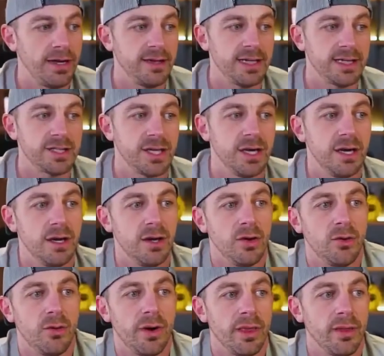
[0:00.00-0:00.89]
And that's
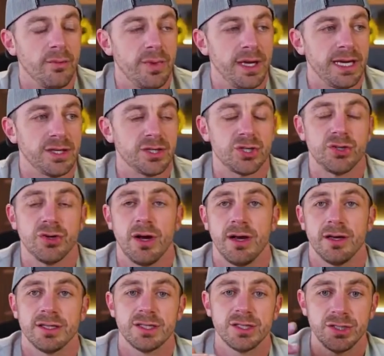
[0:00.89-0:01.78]
one of the biggest
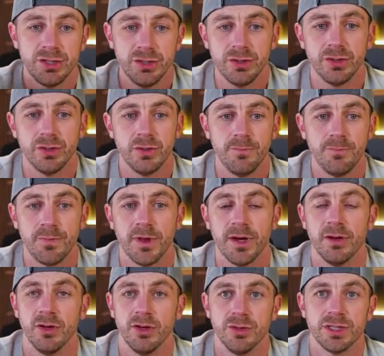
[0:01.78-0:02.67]
draws to
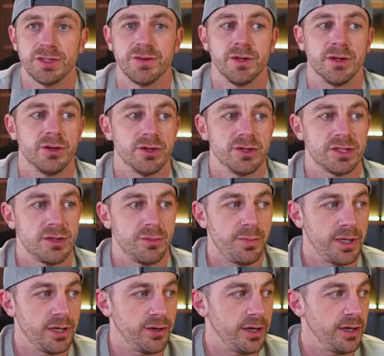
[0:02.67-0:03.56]
a Louisville or
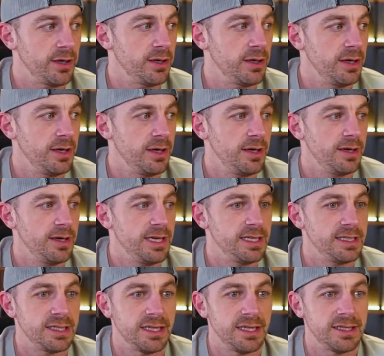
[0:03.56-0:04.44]
Superior,
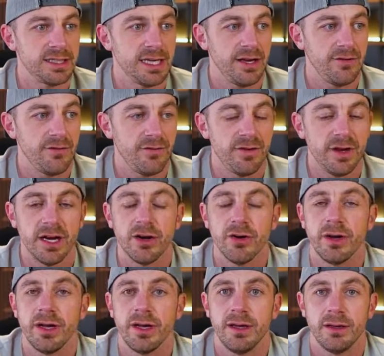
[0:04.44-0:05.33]
is it is they're
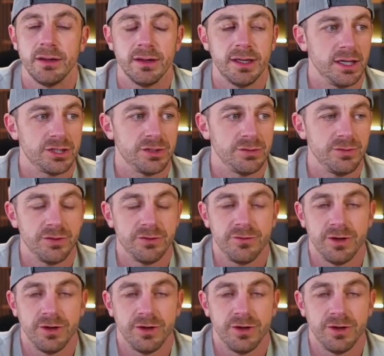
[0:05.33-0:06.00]
very much